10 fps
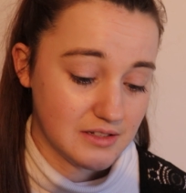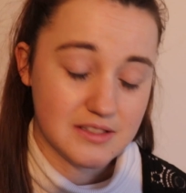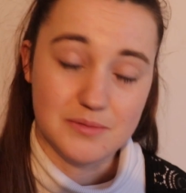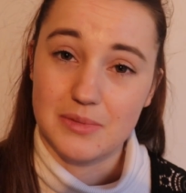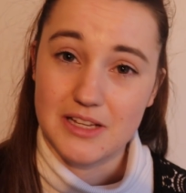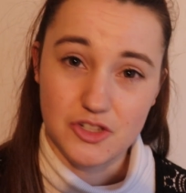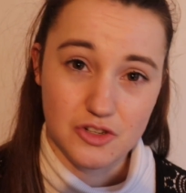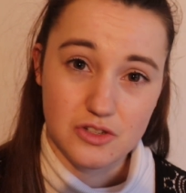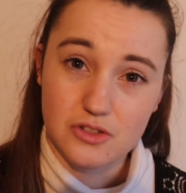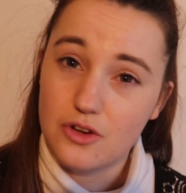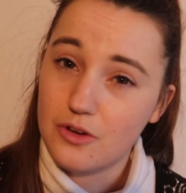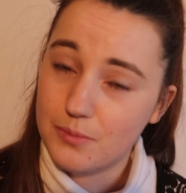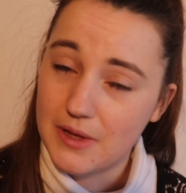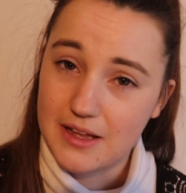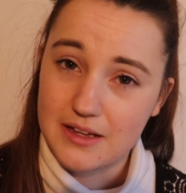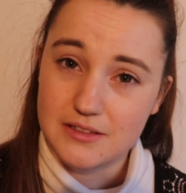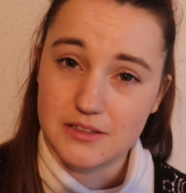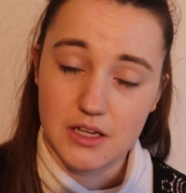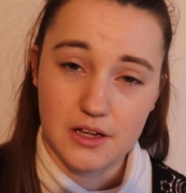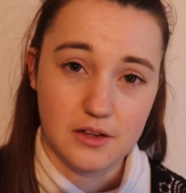simply just stop and
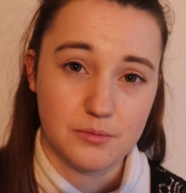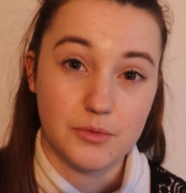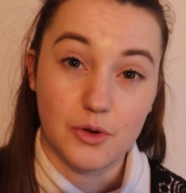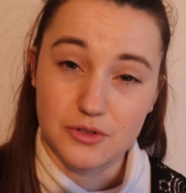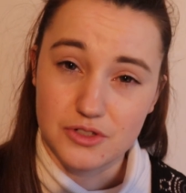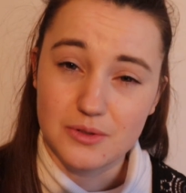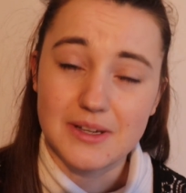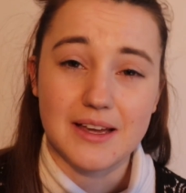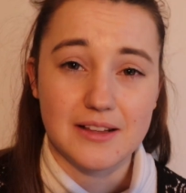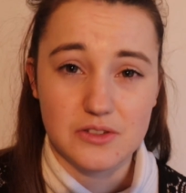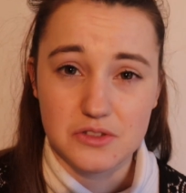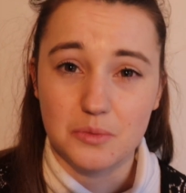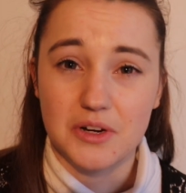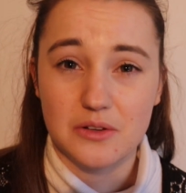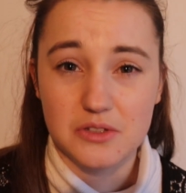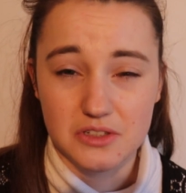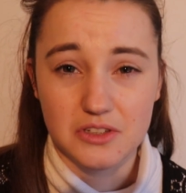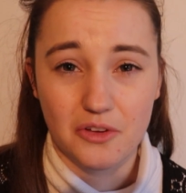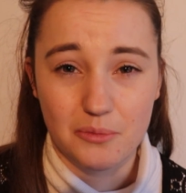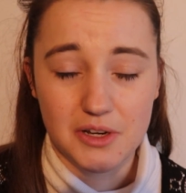not do it, and someone else can
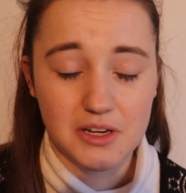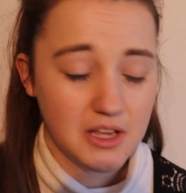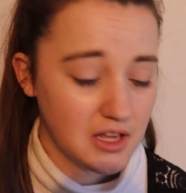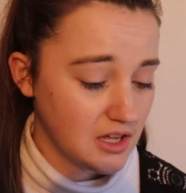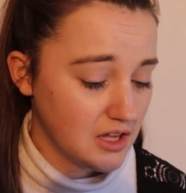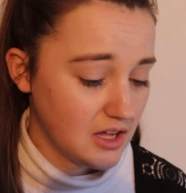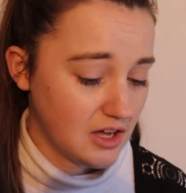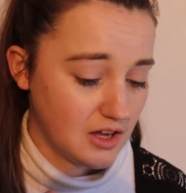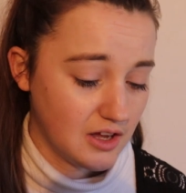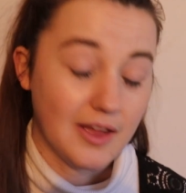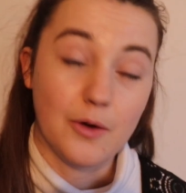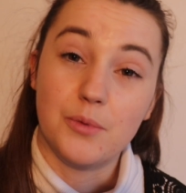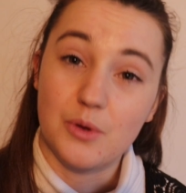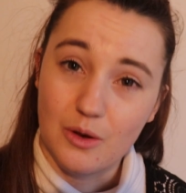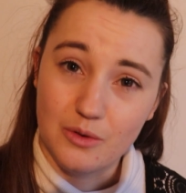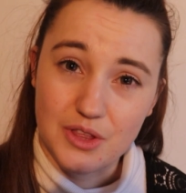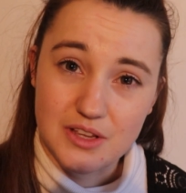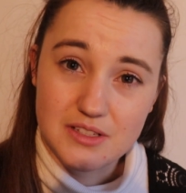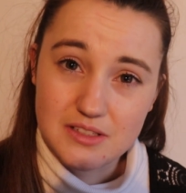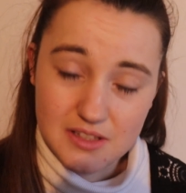come and help you out with
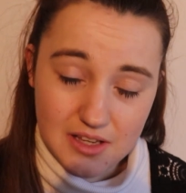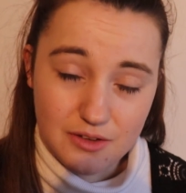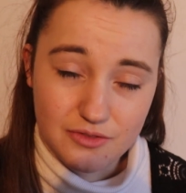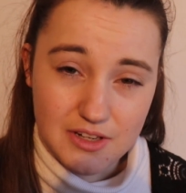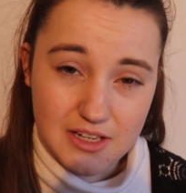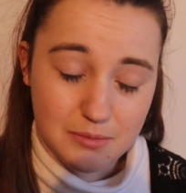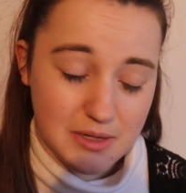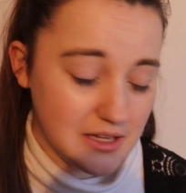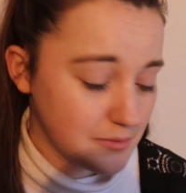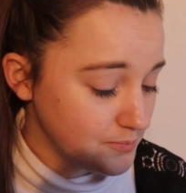this if need be.